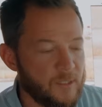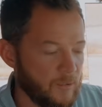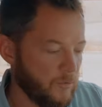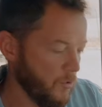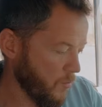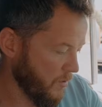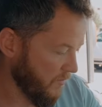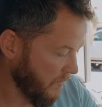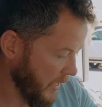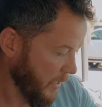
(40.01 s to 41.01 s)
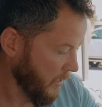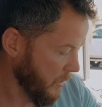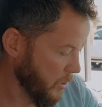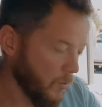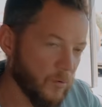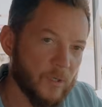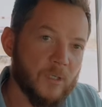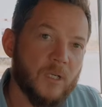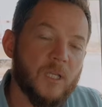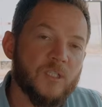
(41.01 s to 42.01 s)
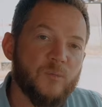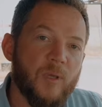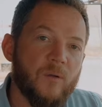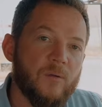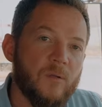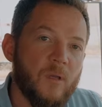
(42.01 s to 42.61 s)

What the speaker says: You don't want to fight your clutch pedal,